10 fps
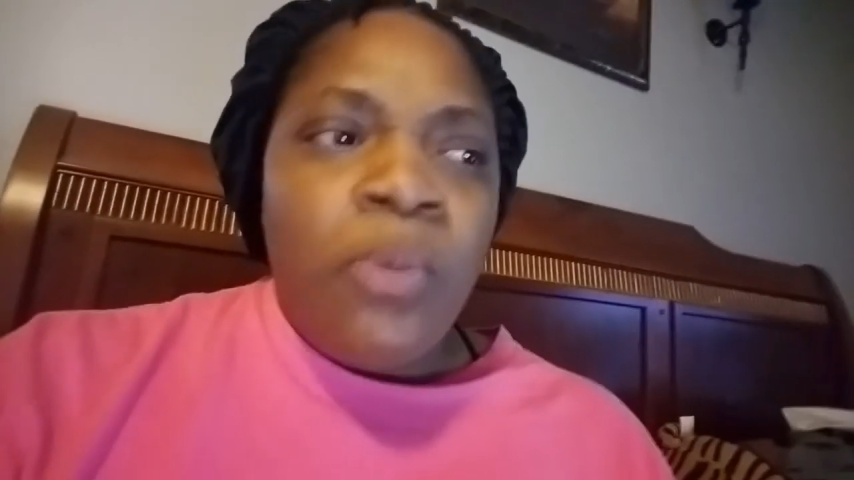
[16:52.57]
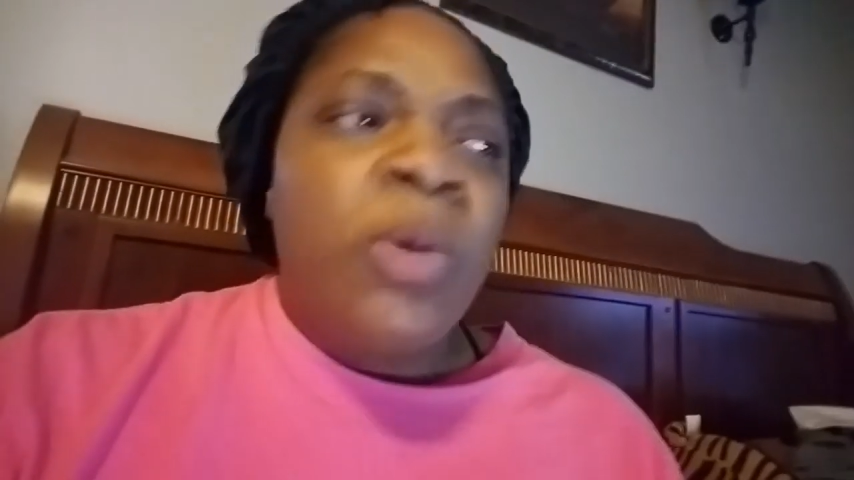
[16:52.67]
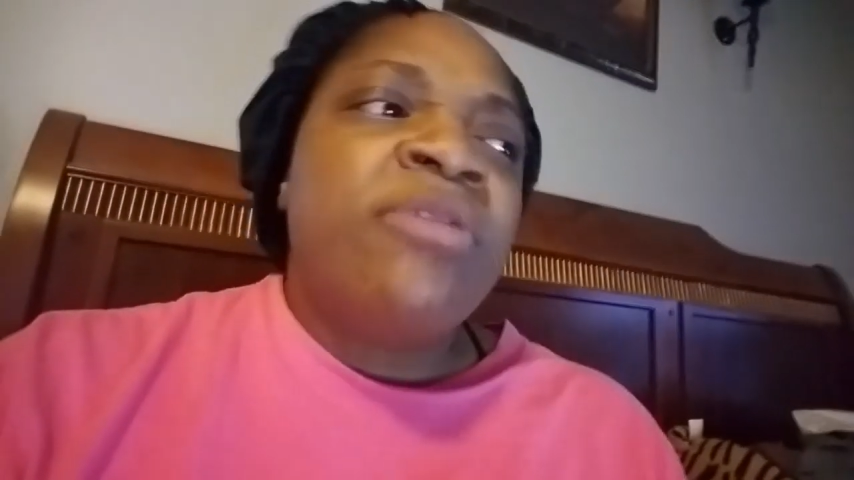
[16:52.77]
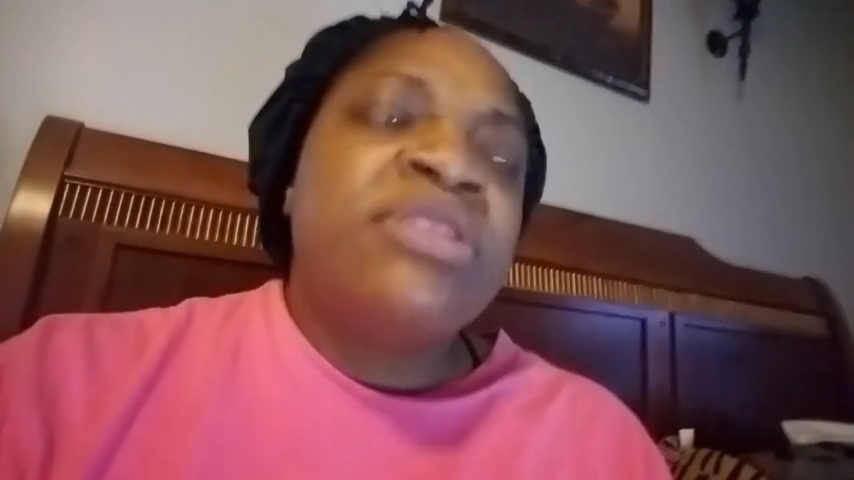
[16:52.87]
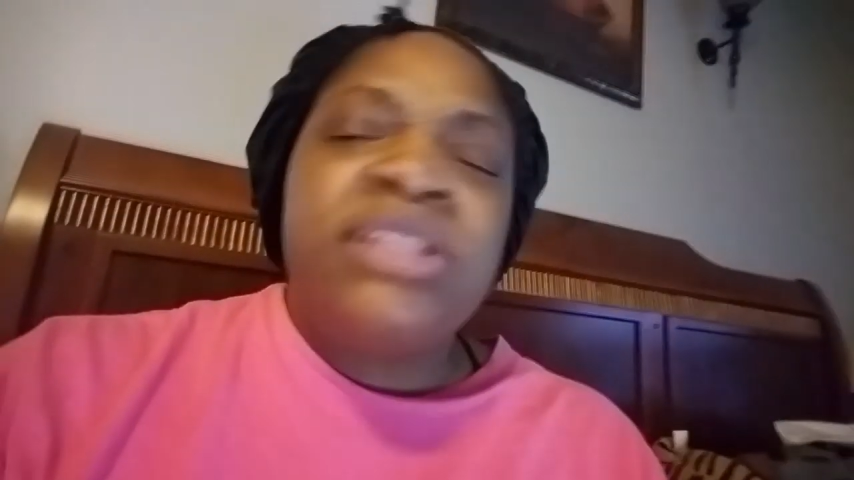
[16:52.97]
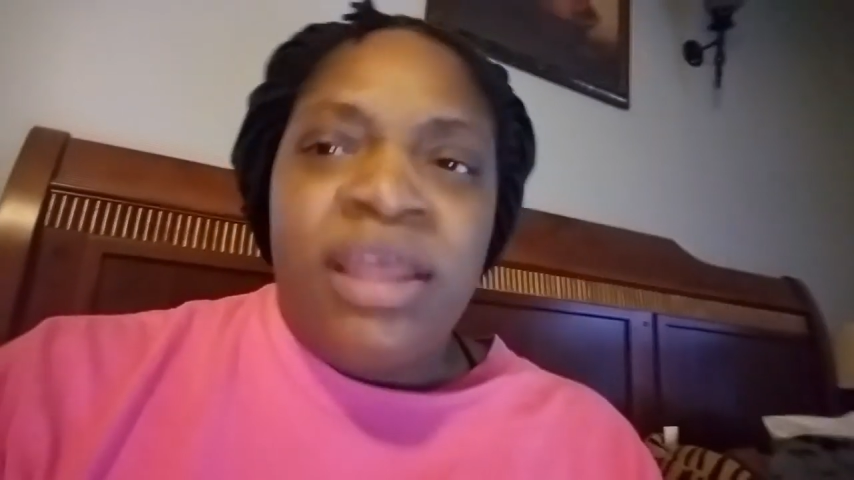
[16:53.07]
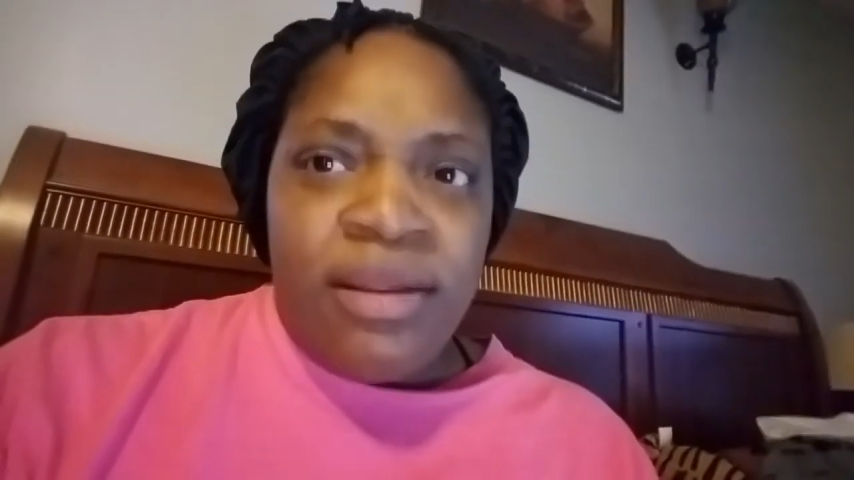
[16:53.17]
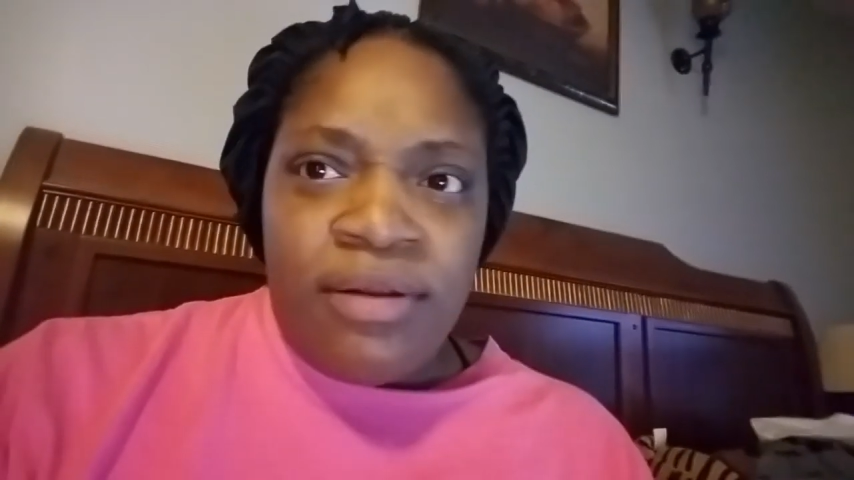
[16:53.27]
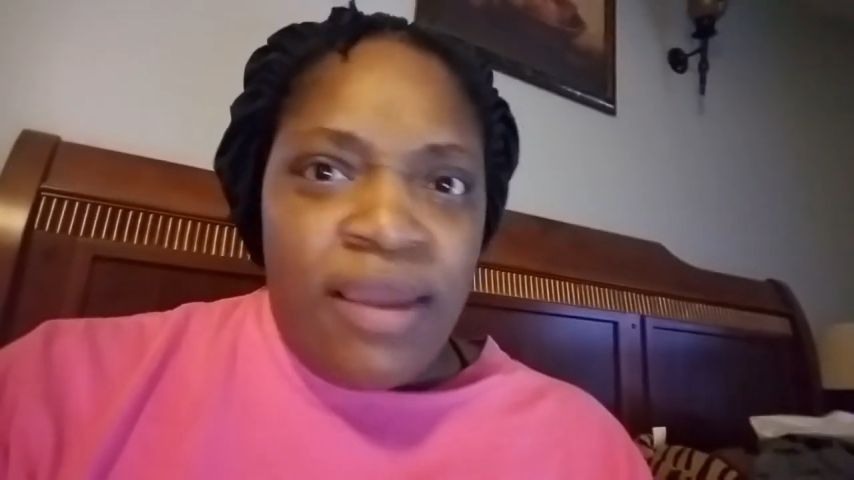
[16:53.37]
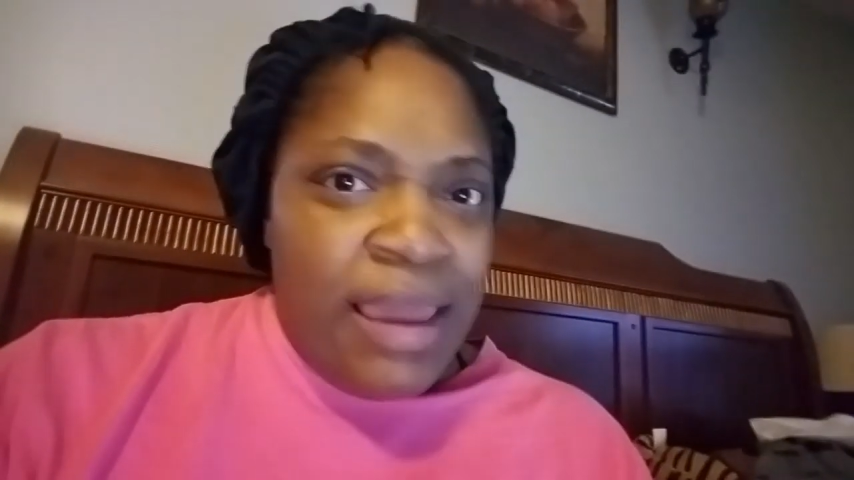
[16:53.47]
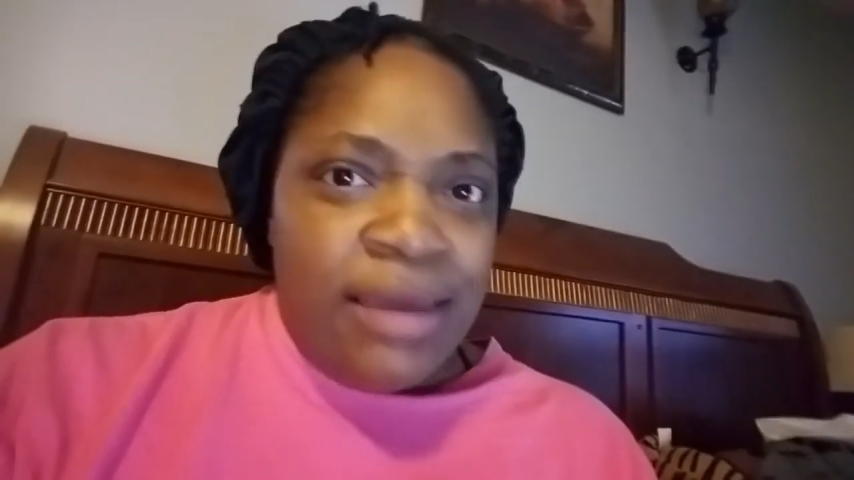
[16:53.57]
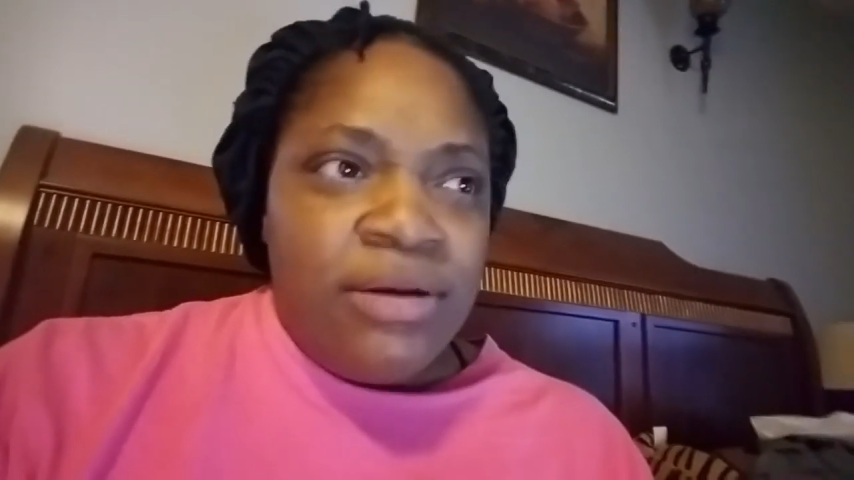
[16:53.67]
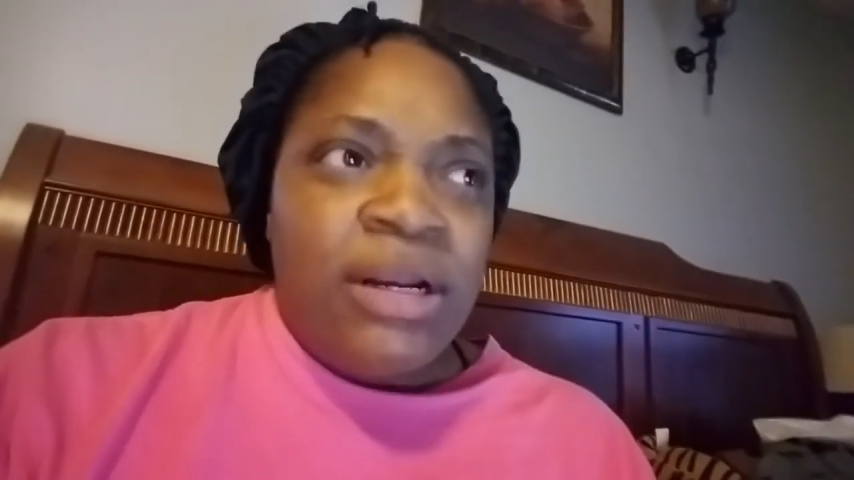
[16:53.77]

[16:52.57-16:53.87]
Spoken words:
Where is that at?